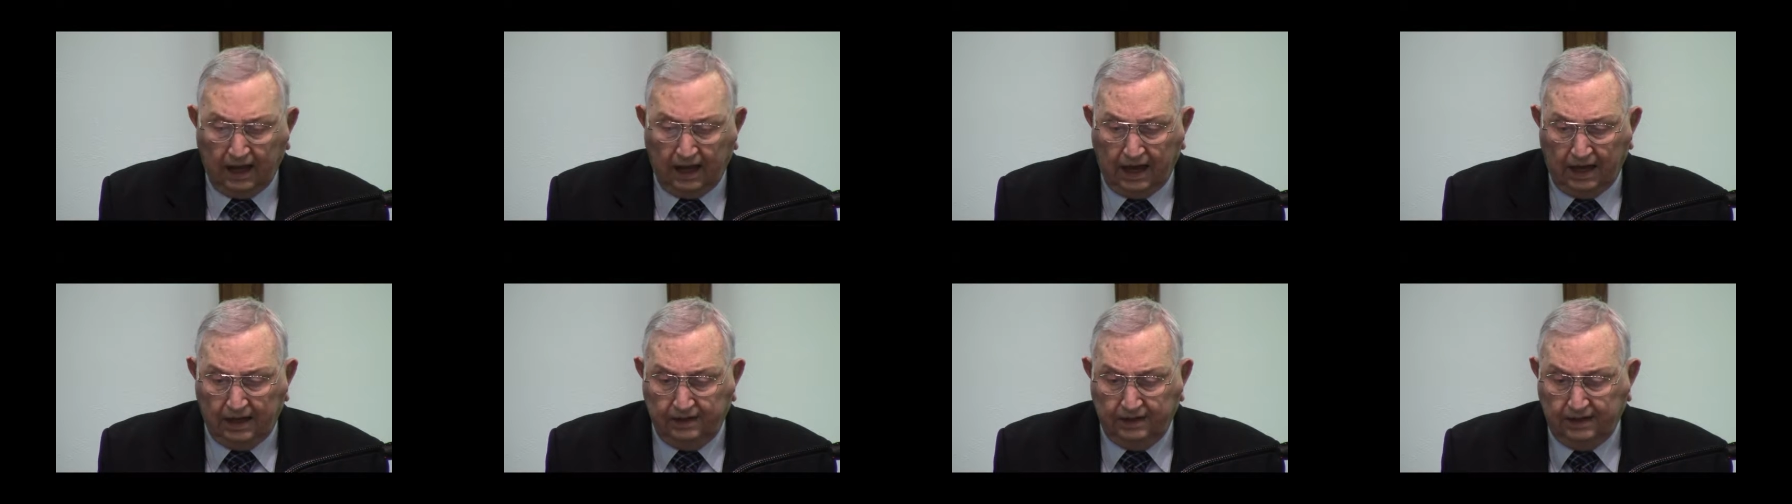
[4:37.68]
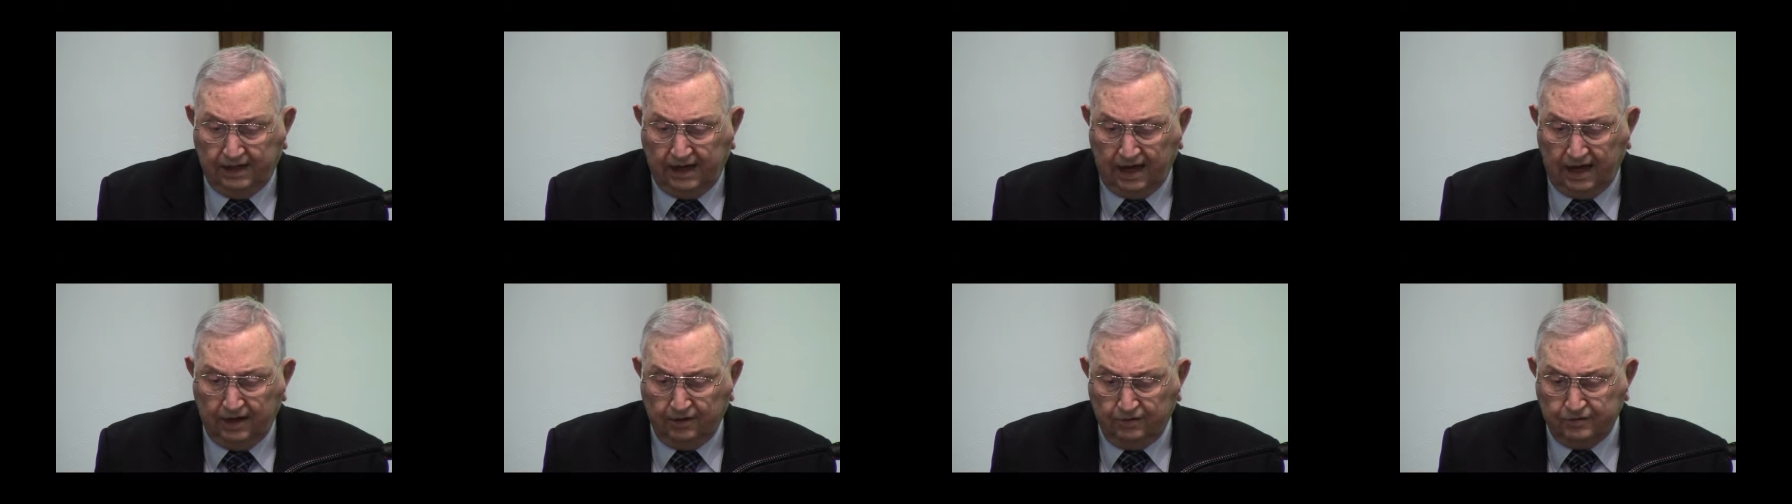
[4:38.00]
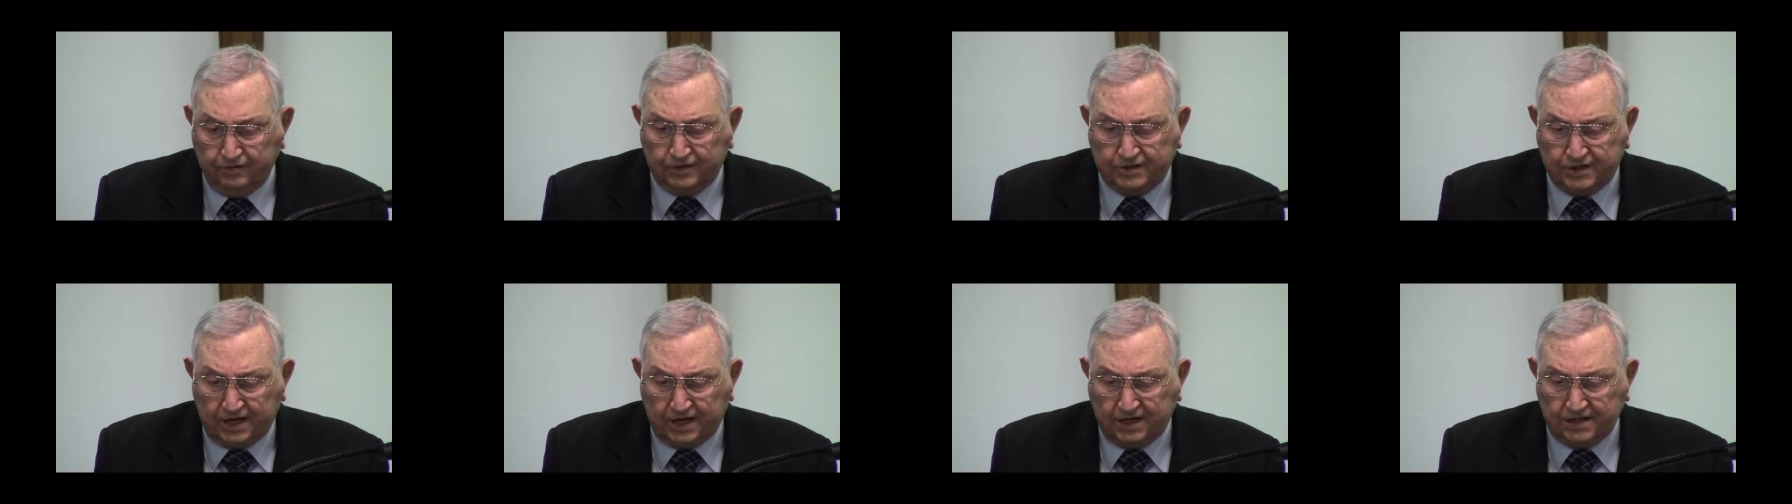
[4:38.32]
and
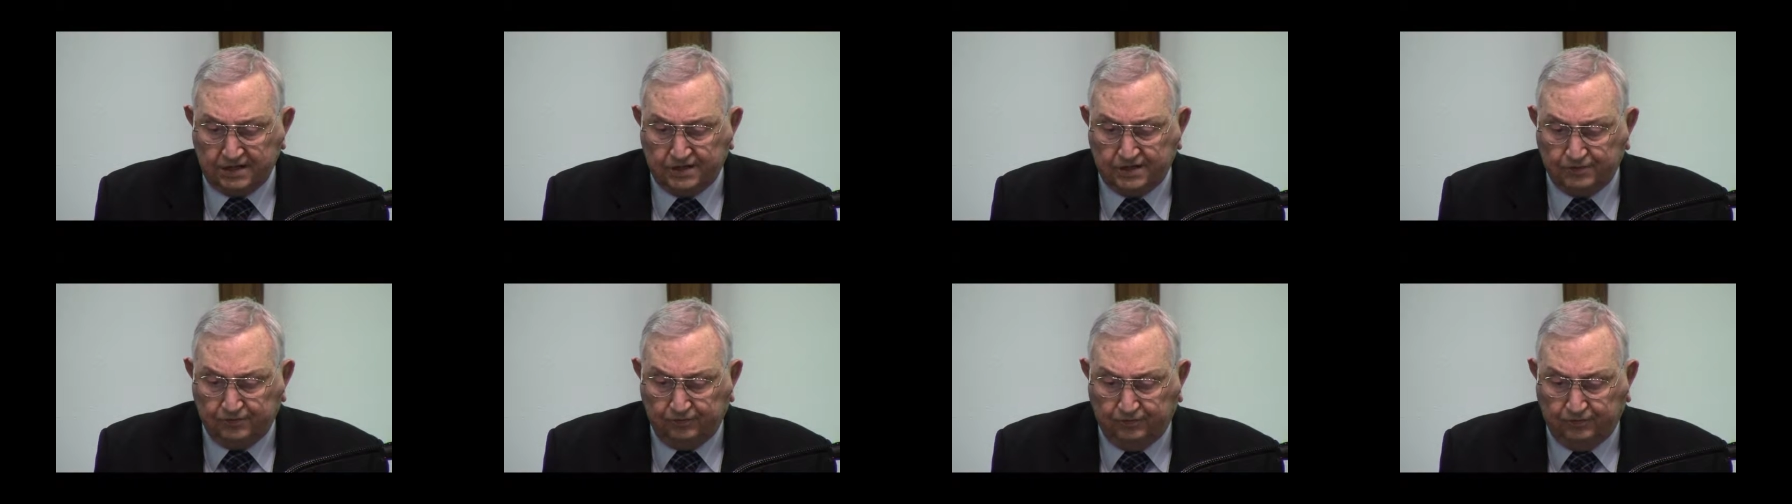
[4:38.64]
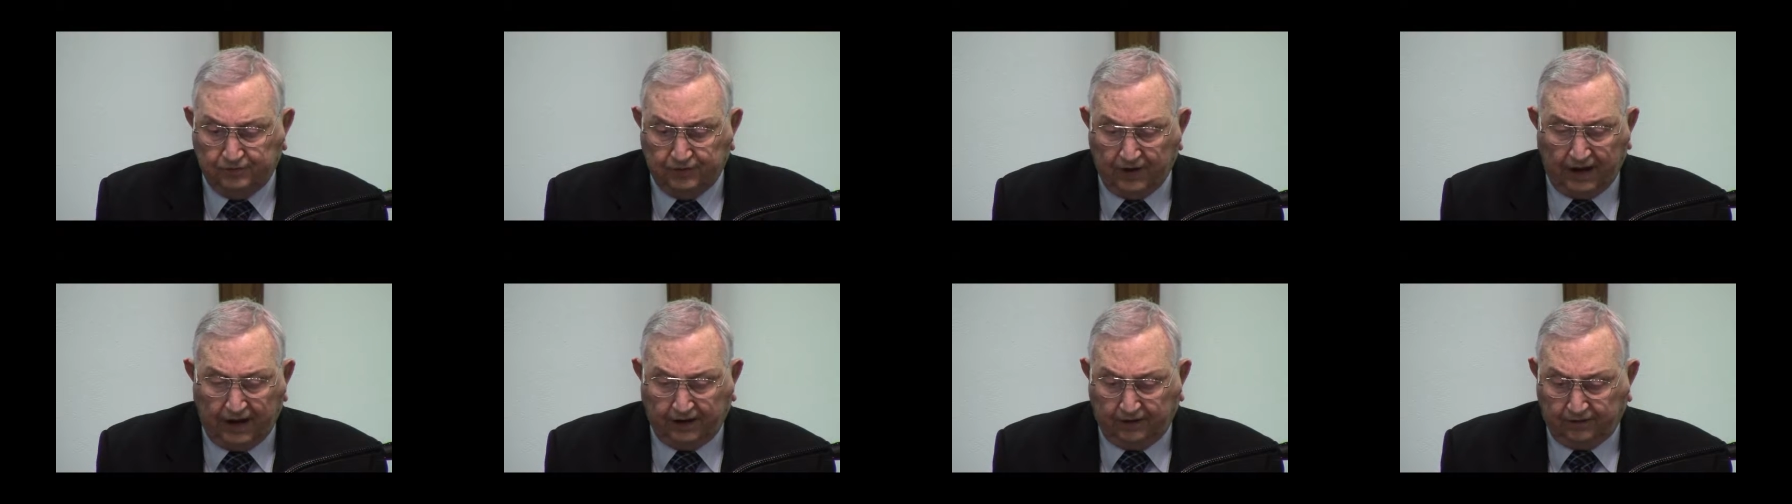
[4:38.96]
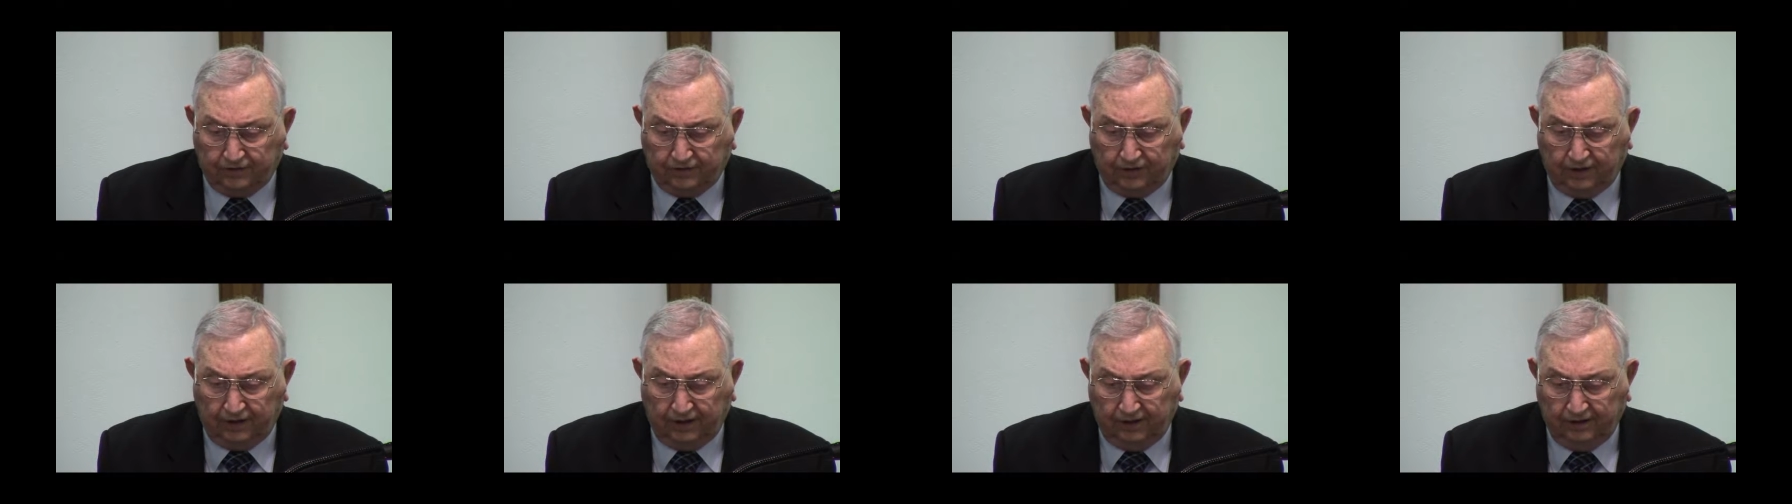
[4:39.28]
gives us
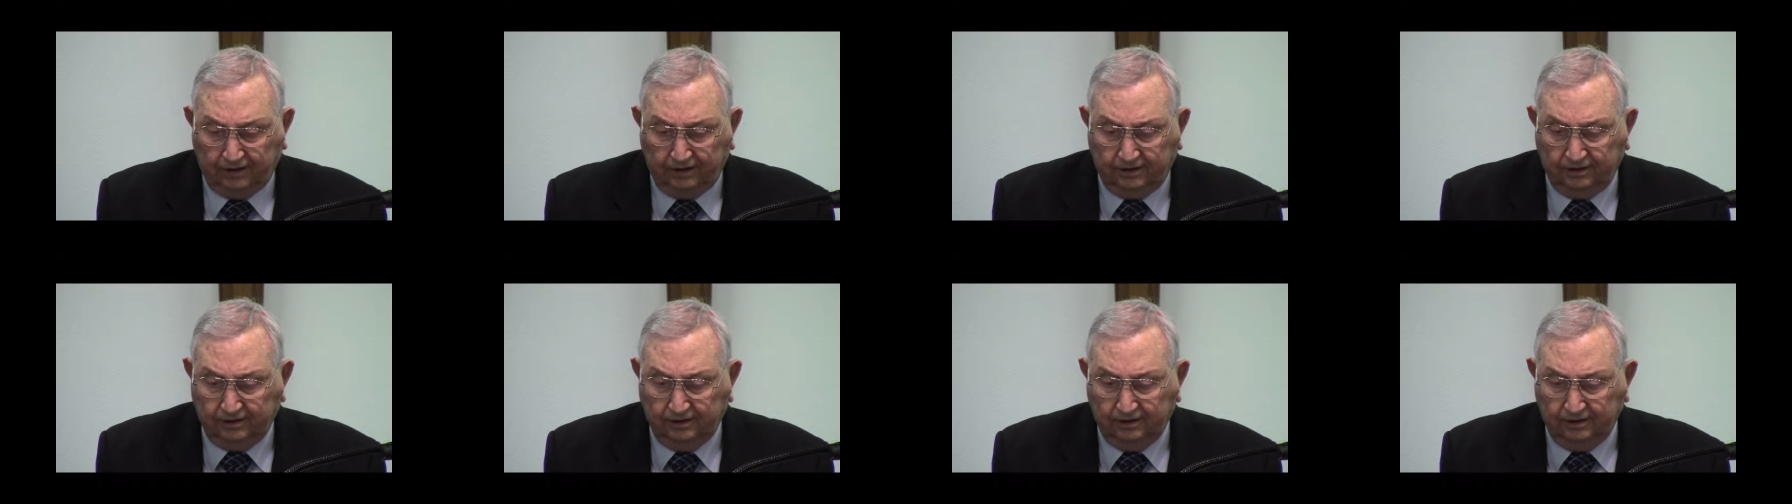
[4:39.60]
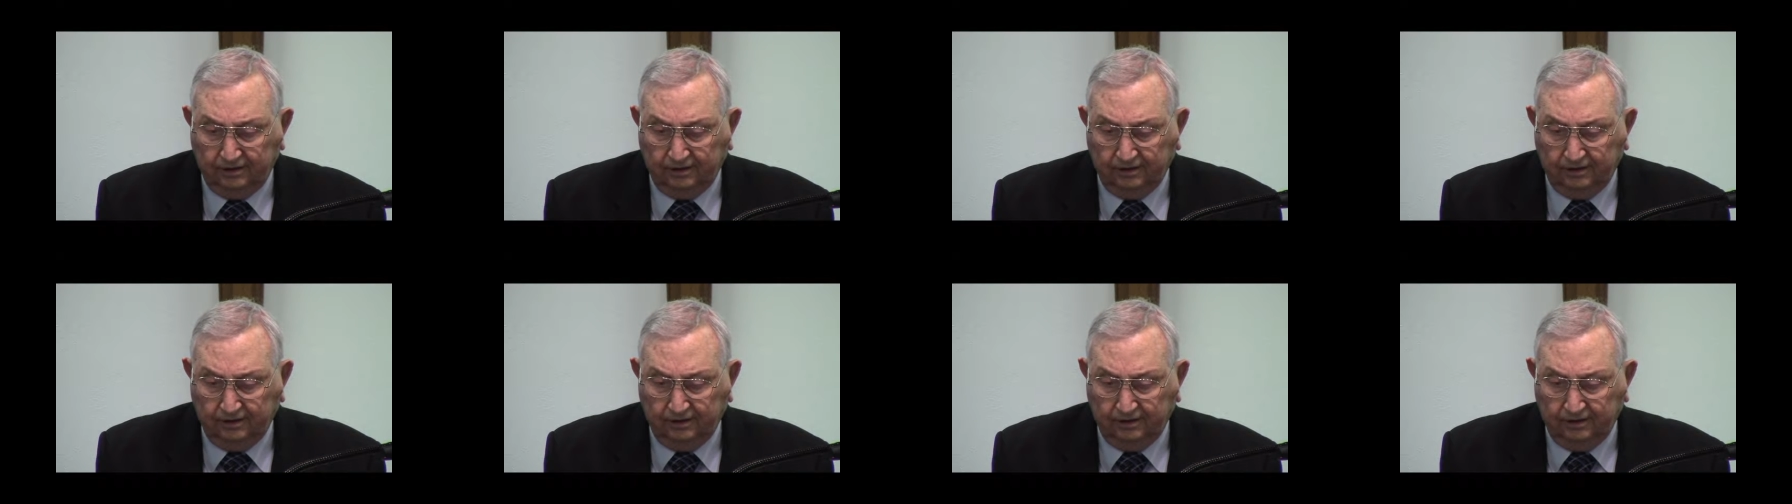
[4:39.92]
victory.